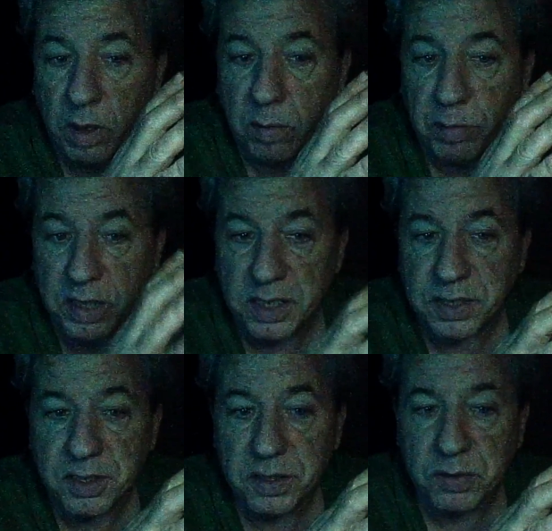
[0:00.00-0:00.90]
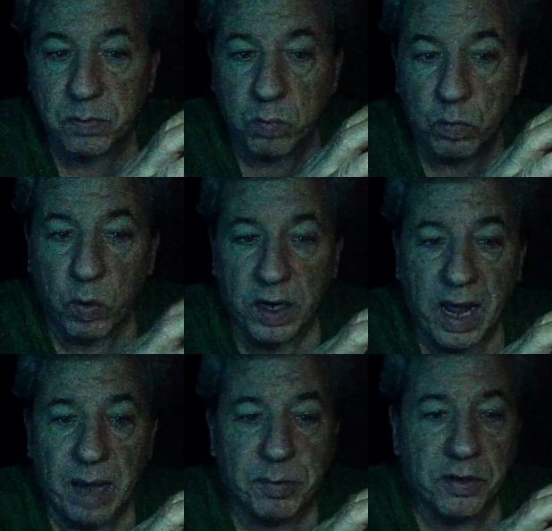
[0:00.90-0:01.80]
But this is what
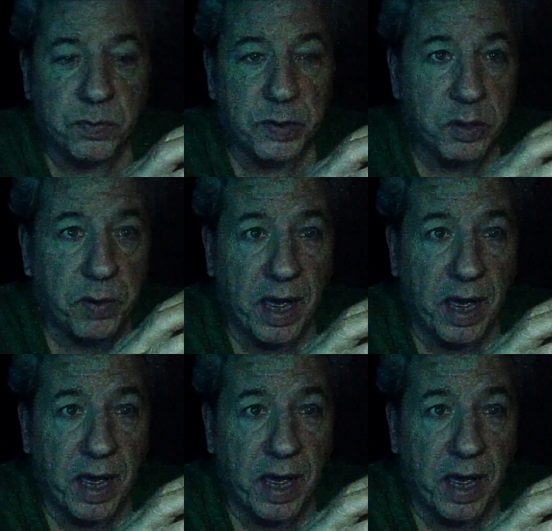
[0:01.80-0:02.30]
happens when you